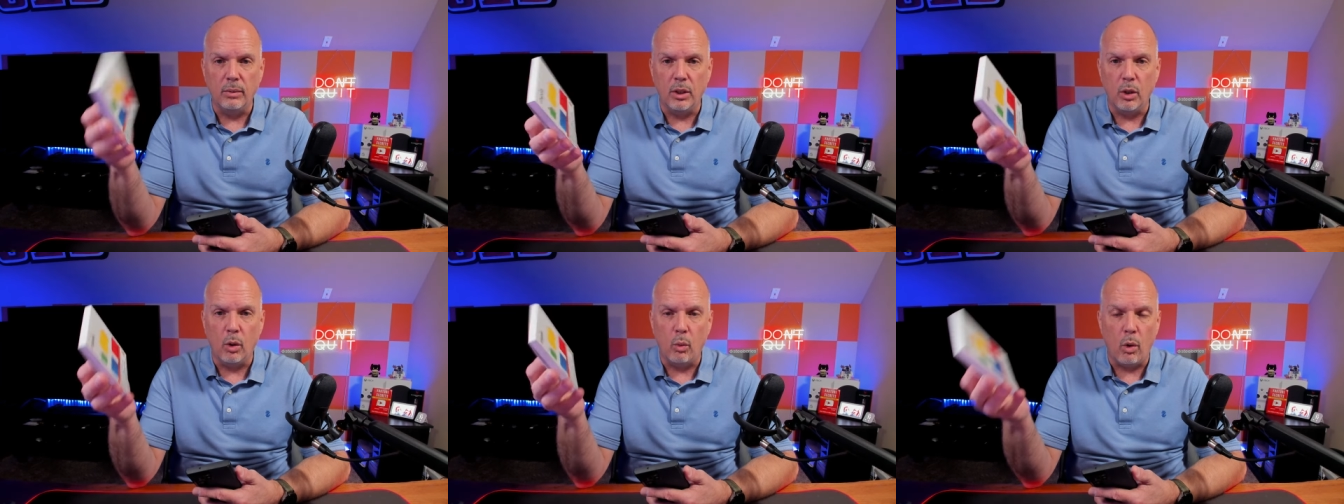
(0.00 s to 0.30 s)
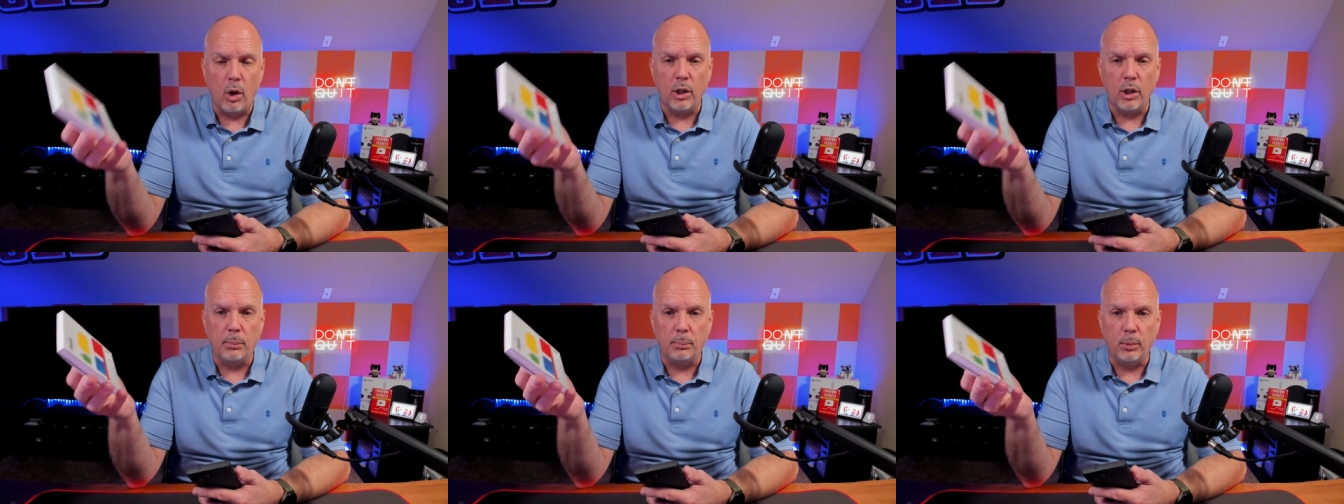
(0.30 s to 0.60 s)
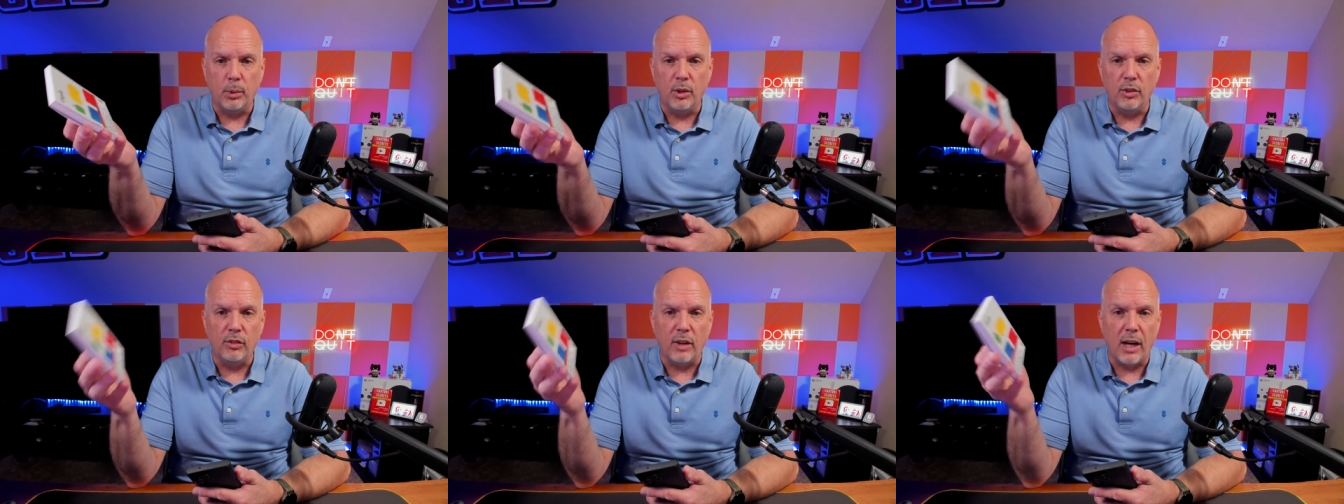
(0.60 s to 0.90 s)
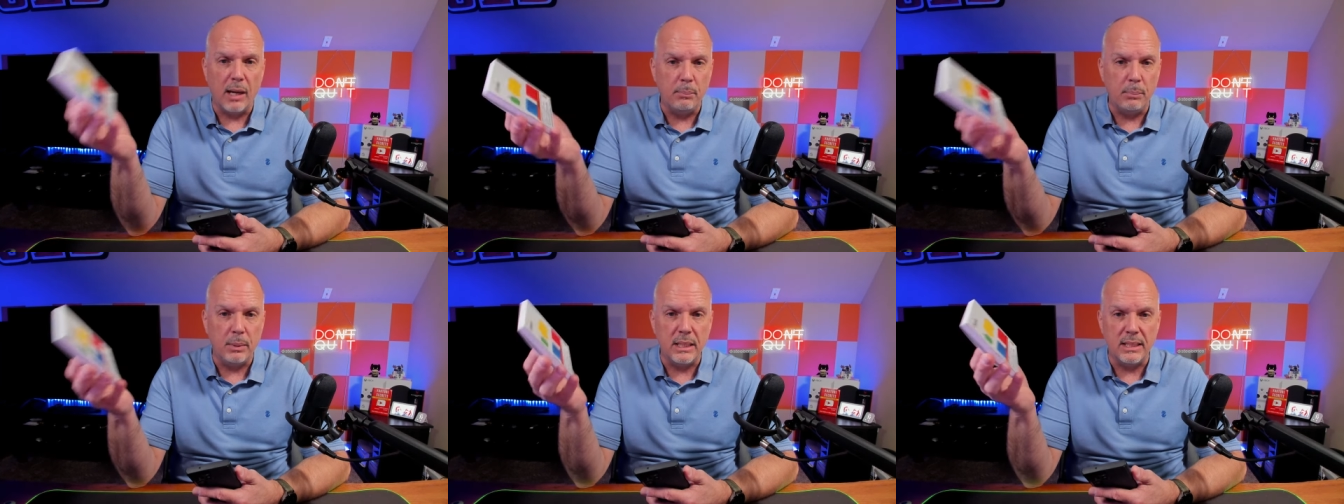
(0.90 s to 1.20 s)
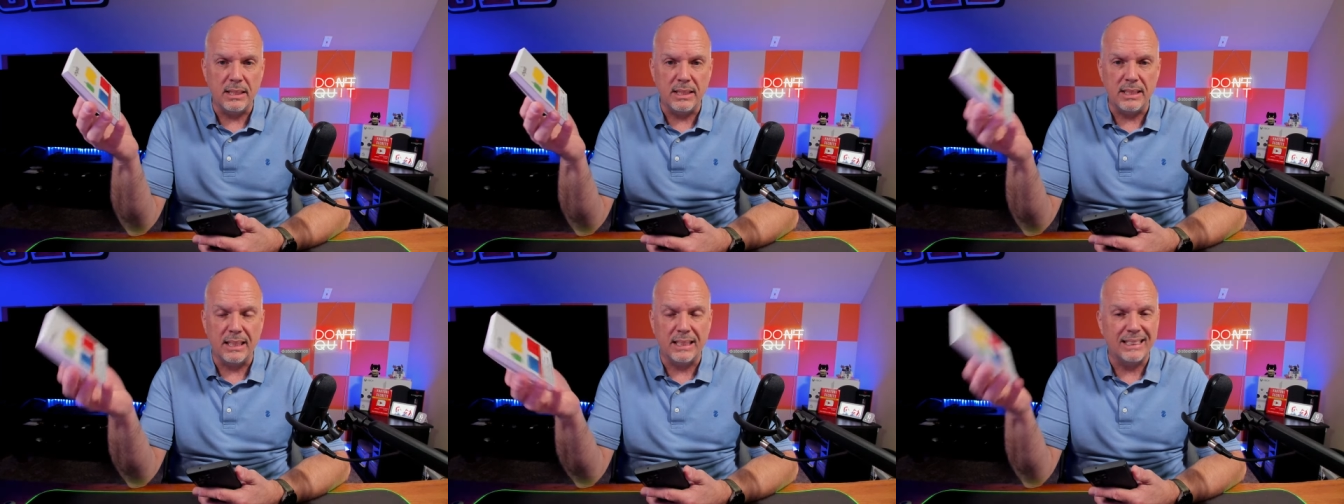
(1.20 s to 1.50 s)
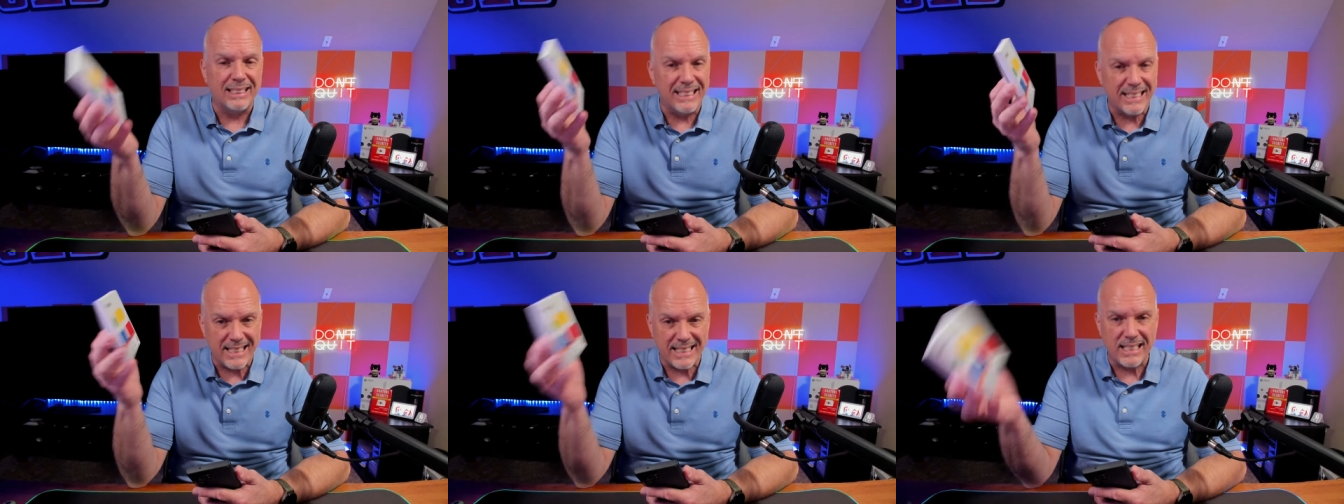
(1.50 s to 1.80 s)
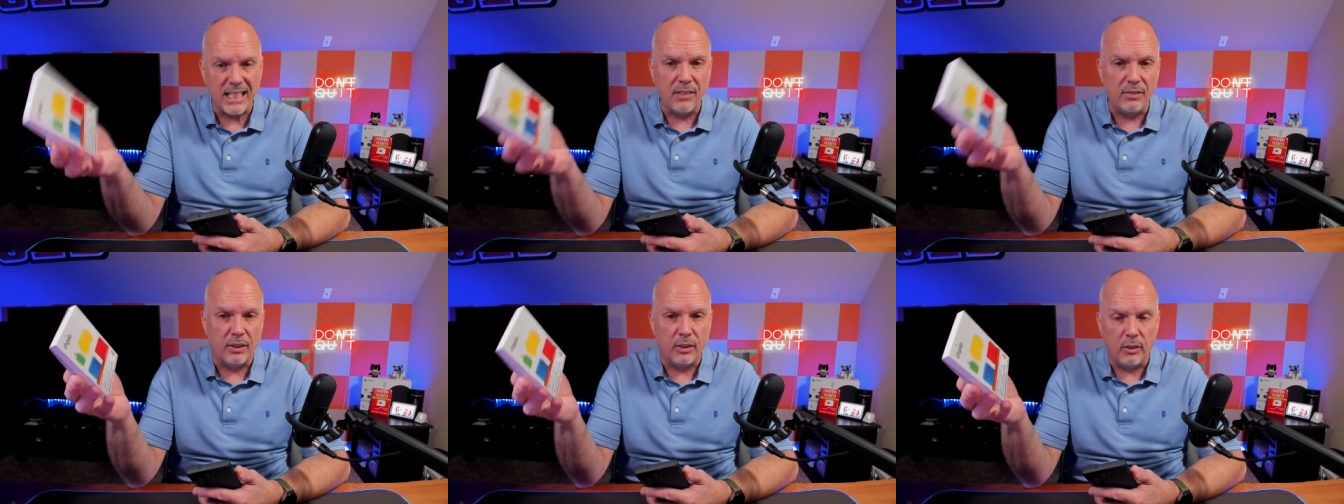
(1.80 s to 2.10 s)
you know, waterproof
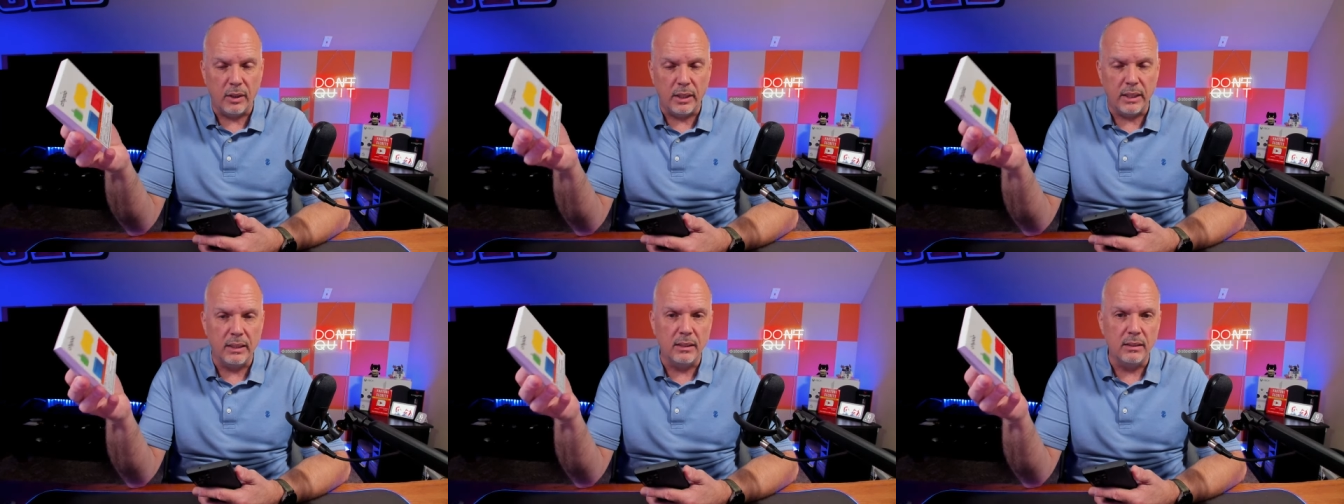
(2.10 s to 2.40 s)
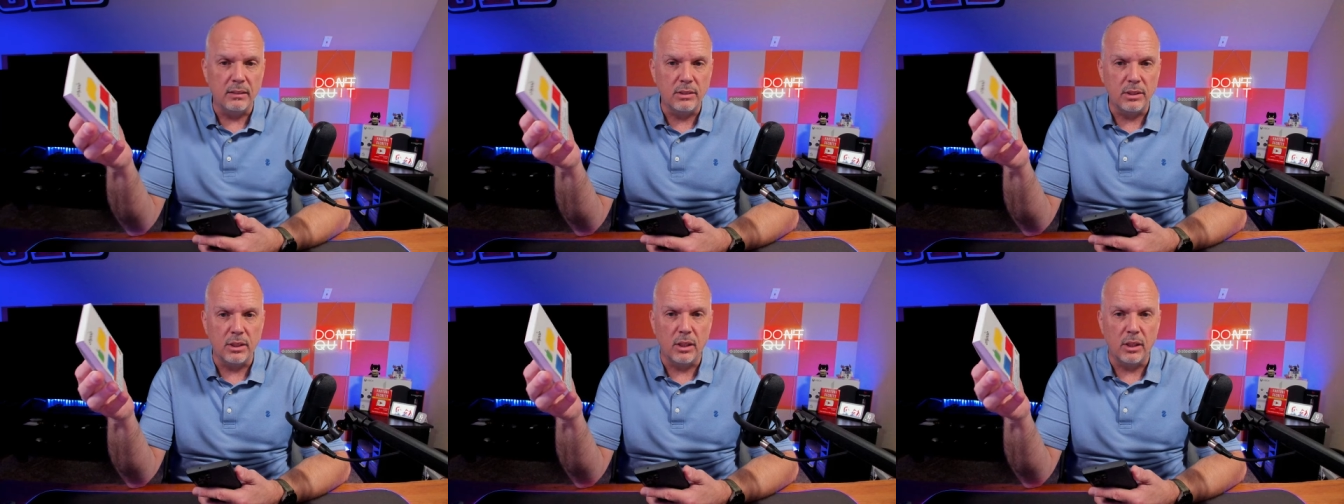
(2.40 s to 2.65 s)
IP67 rated.